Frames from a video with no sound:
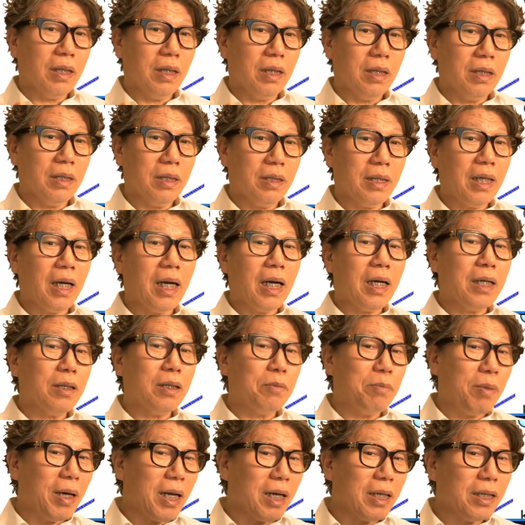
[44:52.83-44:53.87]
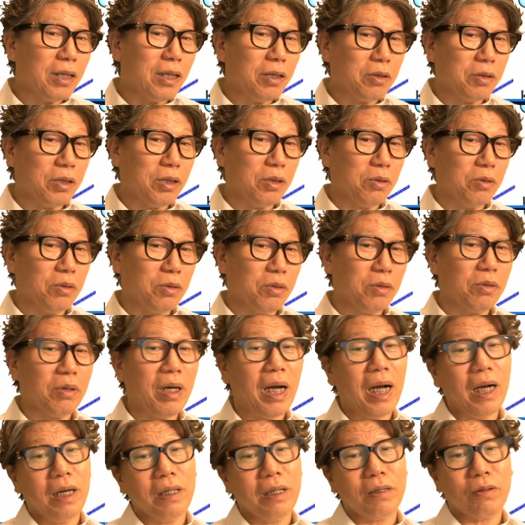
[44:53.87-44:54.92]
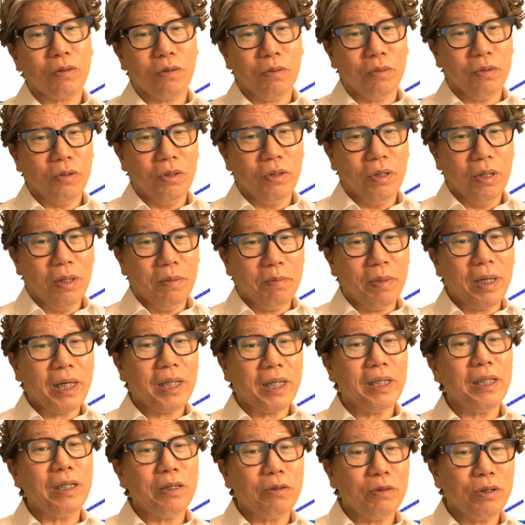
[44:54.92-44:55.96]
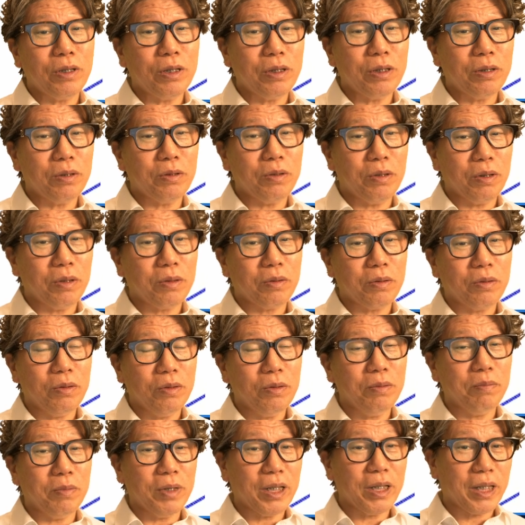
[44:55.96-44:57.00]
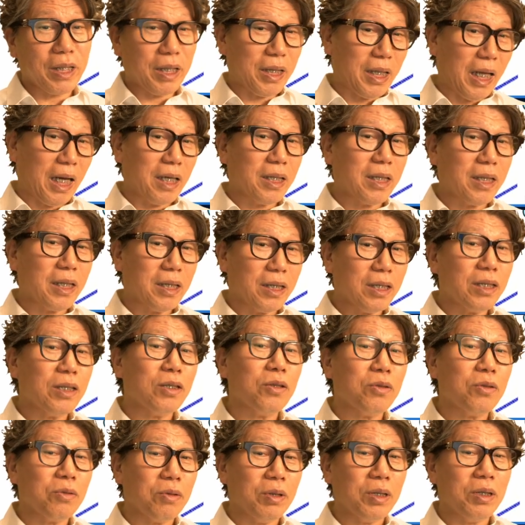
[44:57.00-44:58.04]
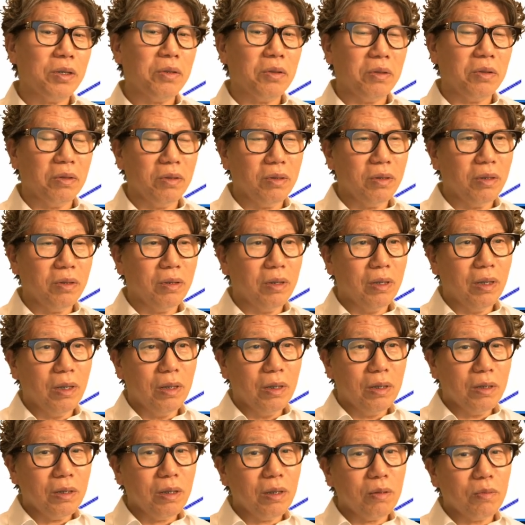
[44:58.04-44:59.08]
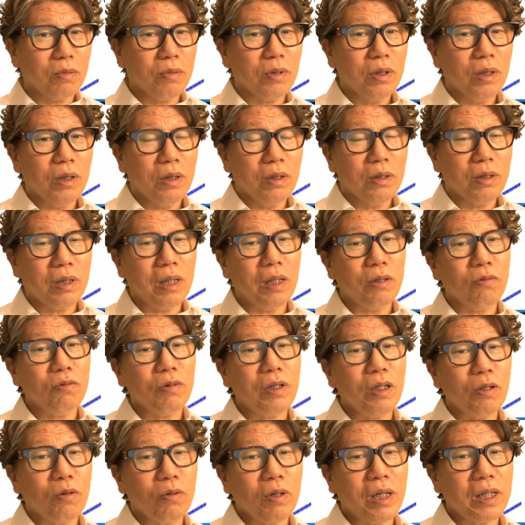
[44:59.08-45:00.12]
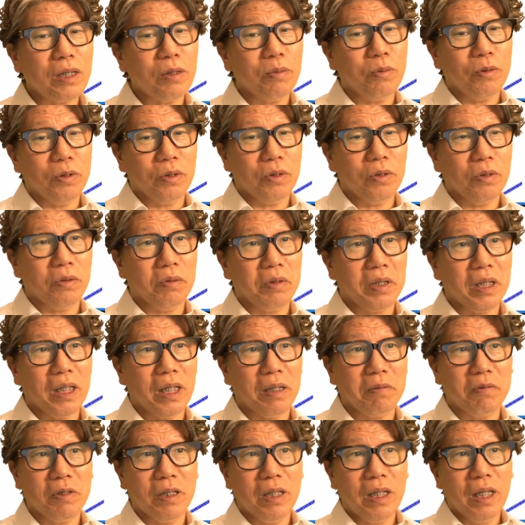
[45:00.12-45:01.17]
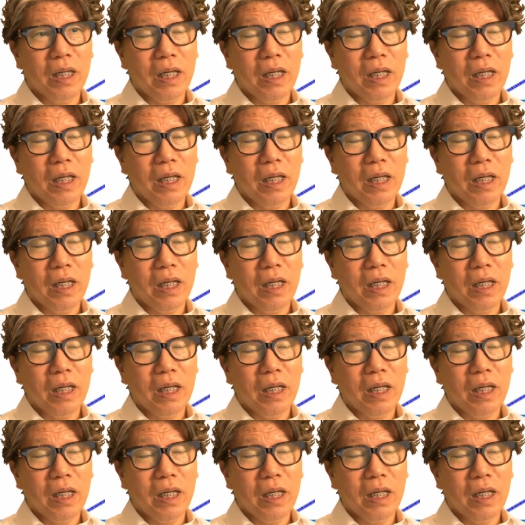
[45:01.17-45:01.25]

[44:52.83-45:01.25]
The maxilla can be marked in blue and the mandible in red, or they can be marked in different colors like this. However, they look identical to me.